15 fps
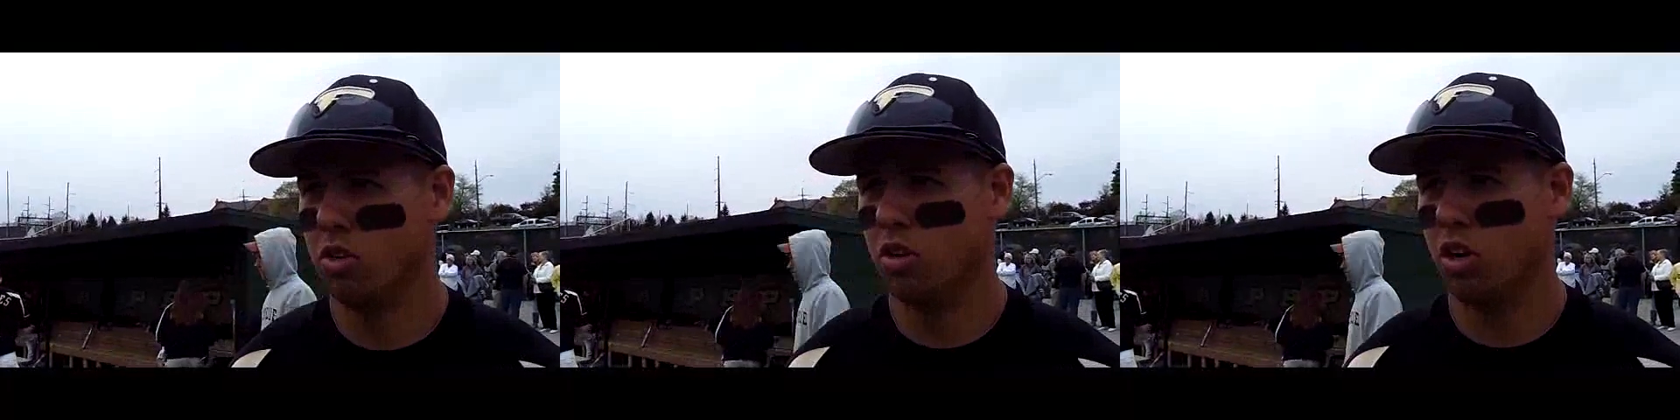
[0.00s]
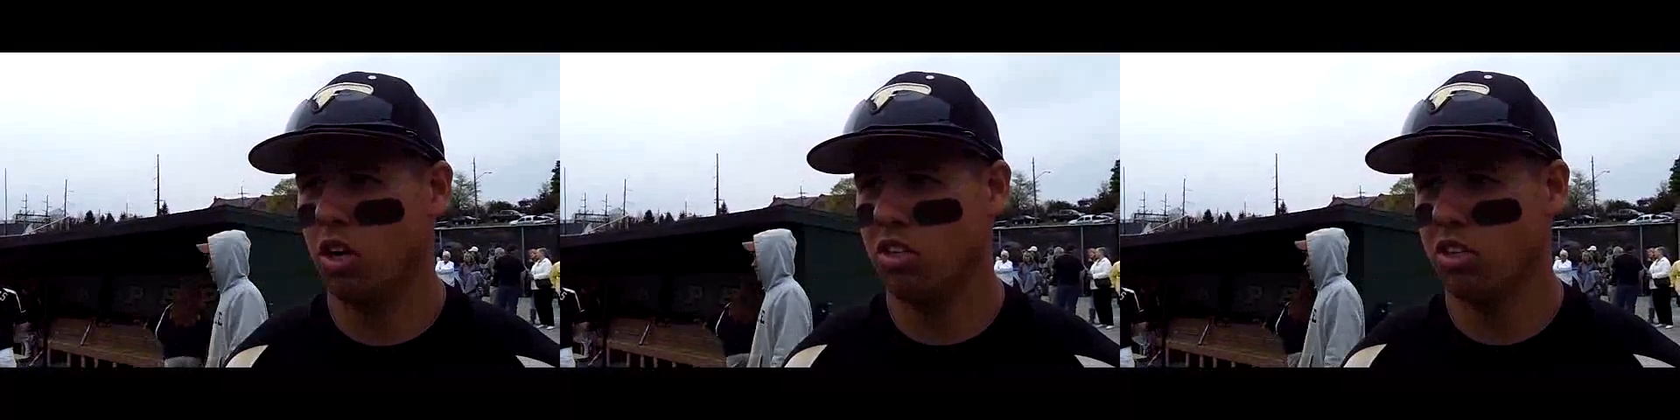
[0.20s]

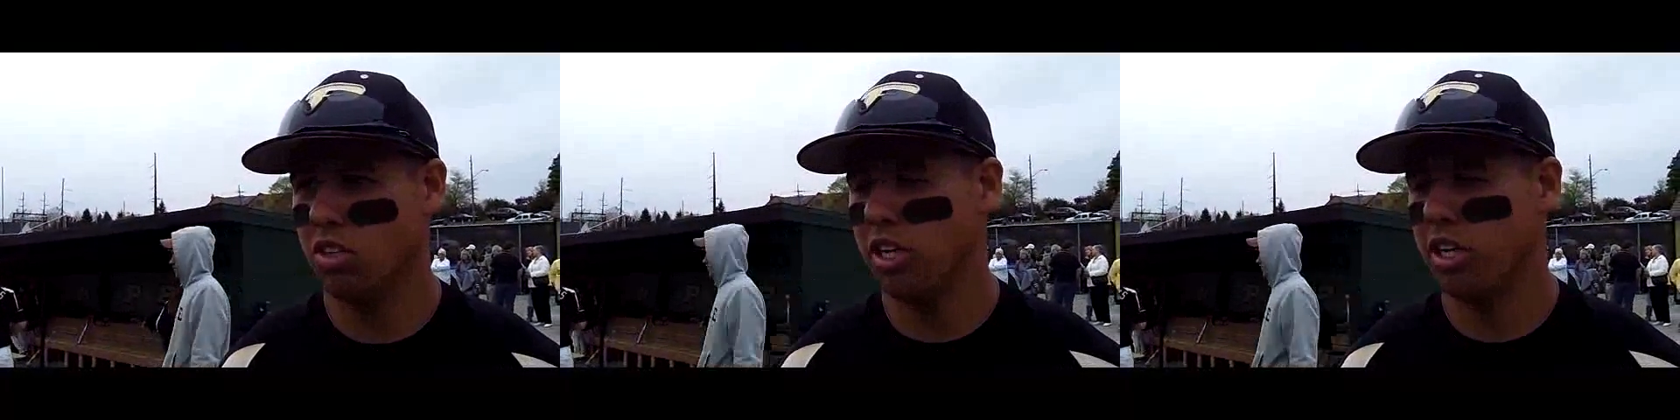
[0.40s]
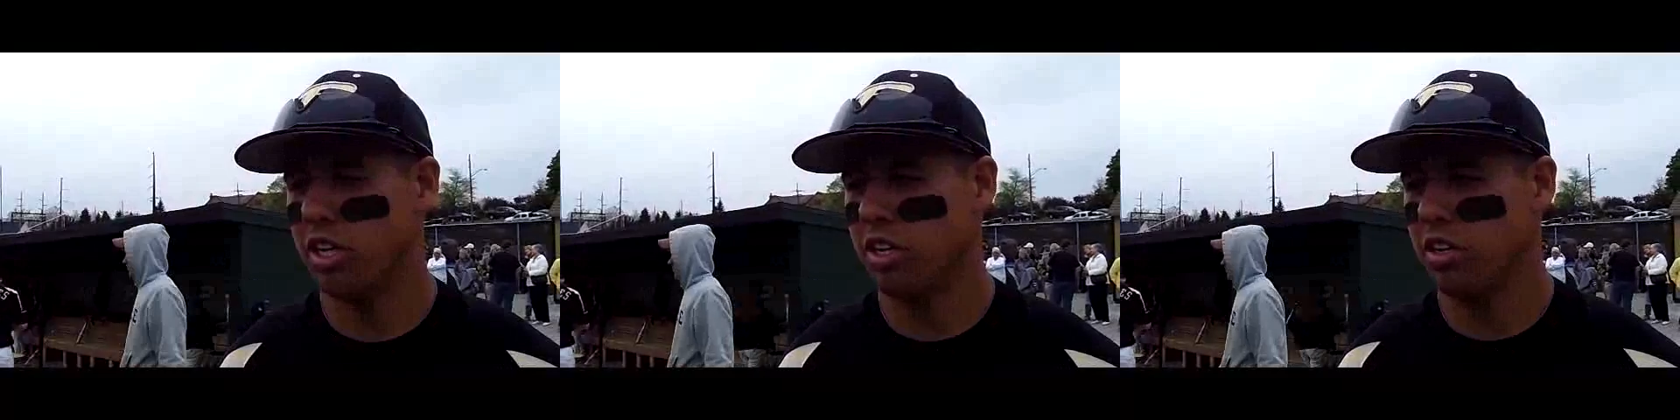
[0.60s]
across
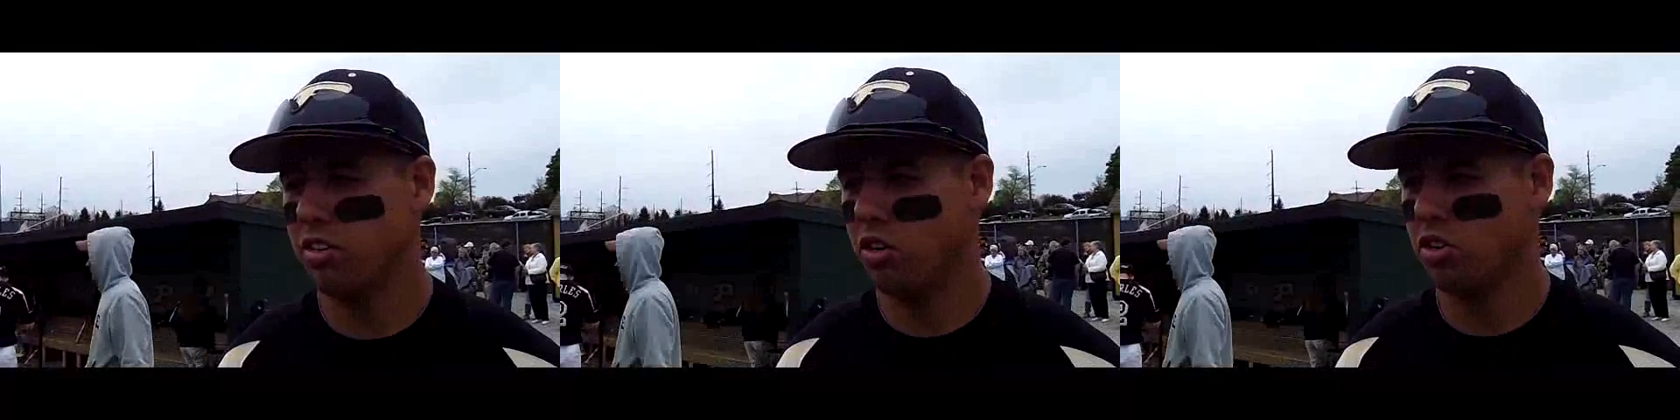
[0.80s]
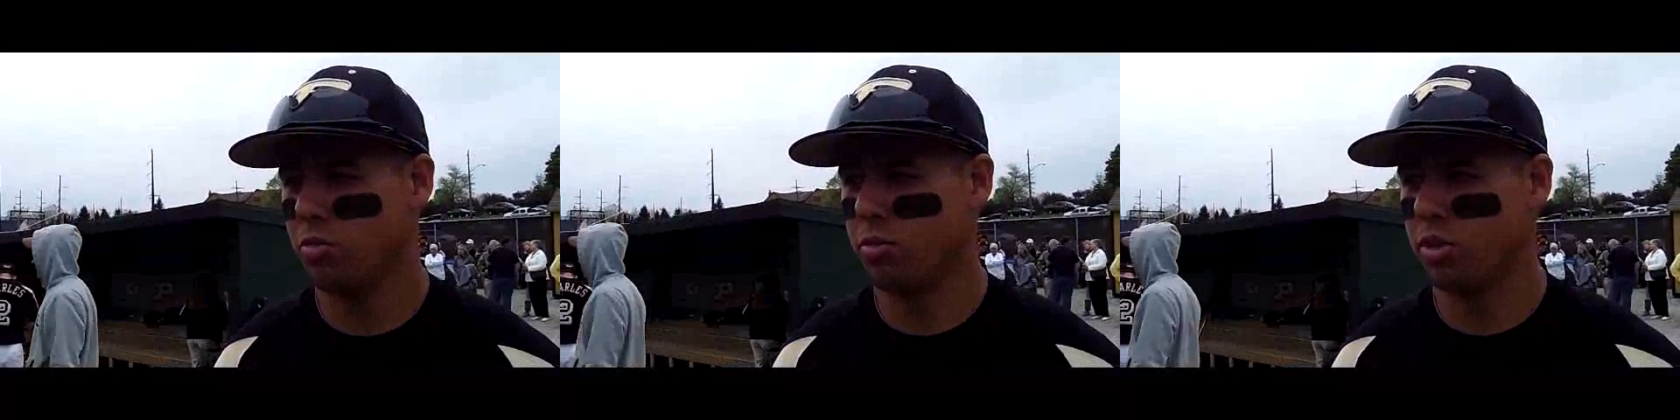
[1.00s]
late
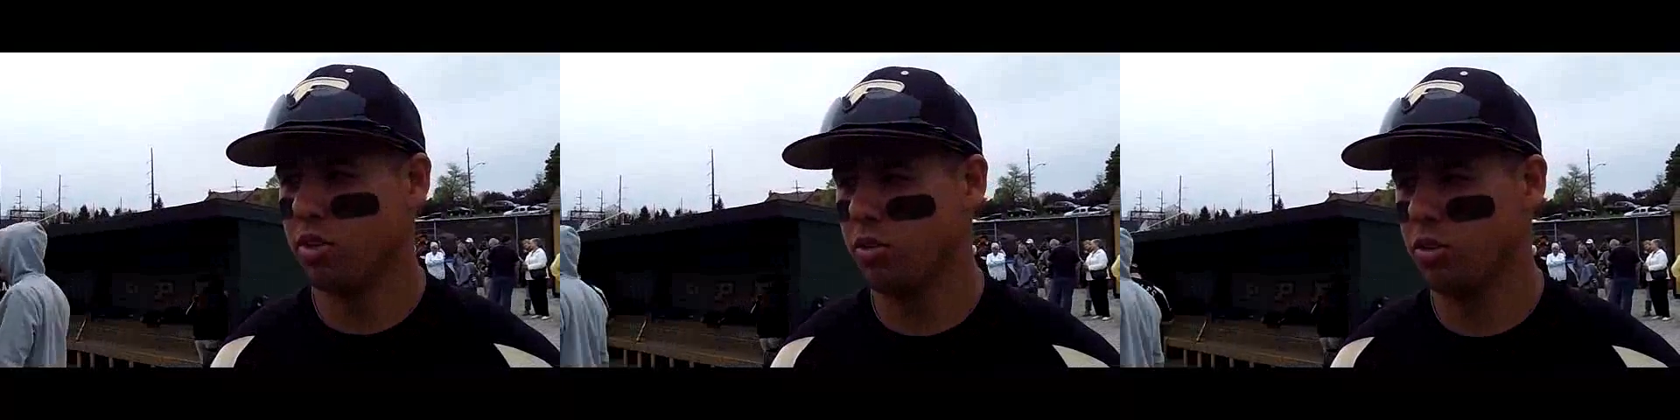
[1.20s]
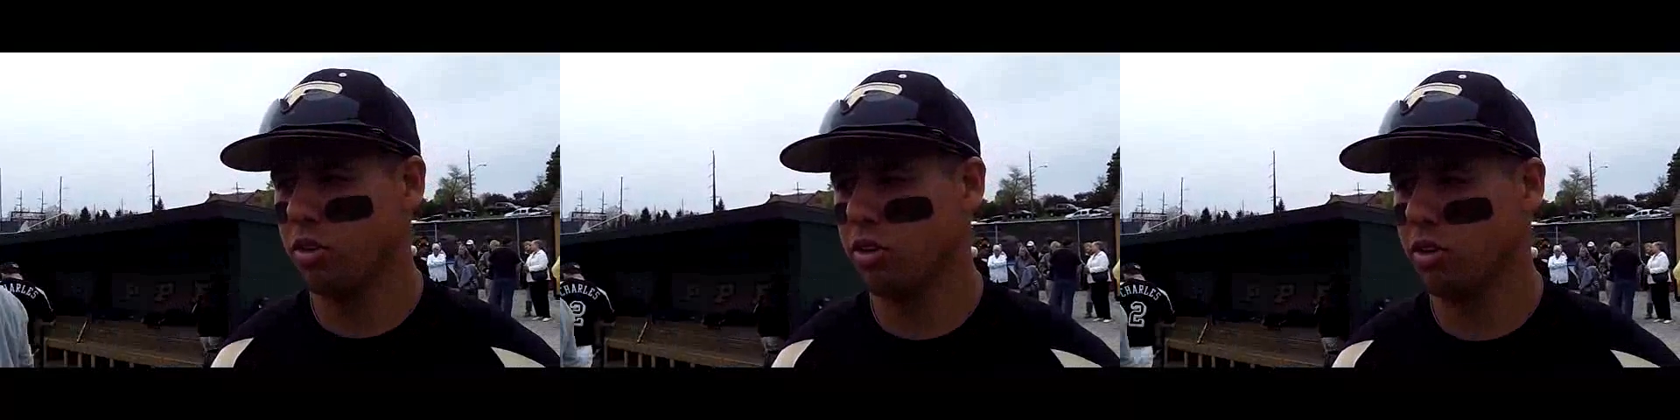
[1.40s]
is always
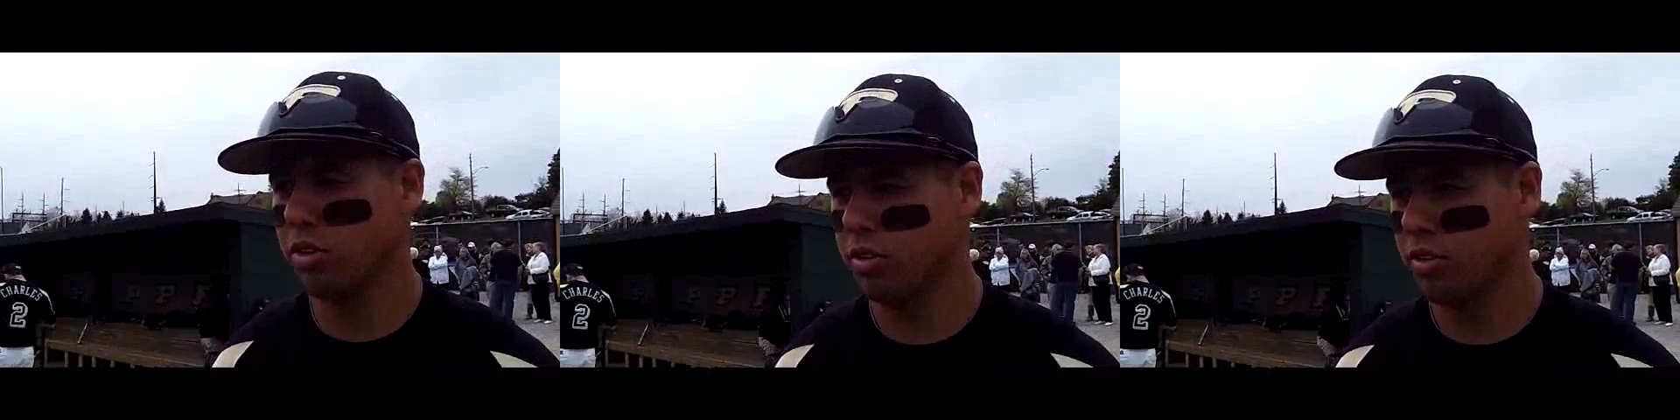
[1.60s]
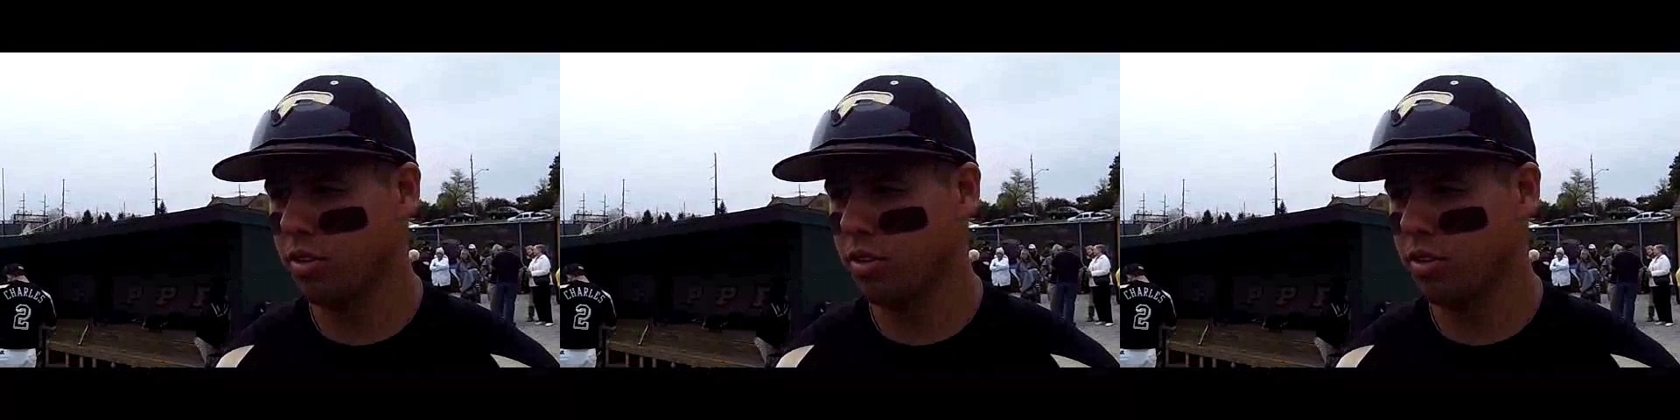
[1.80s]
big for you.